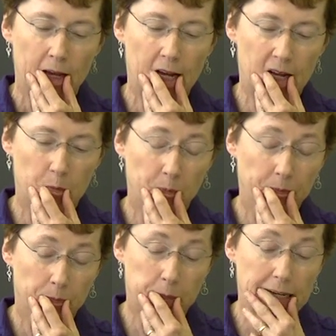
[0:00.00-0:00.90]
um,
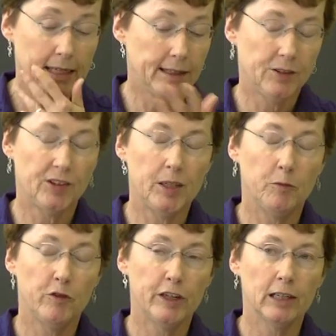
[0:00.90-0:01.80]
but it
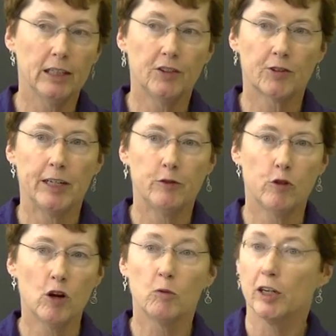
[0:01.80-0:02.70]
seemed fairly
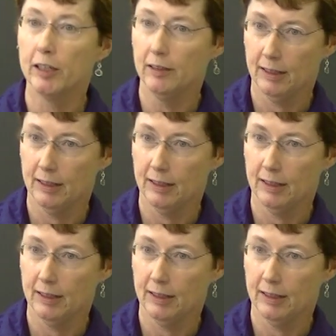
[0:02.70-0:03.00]
straightforward.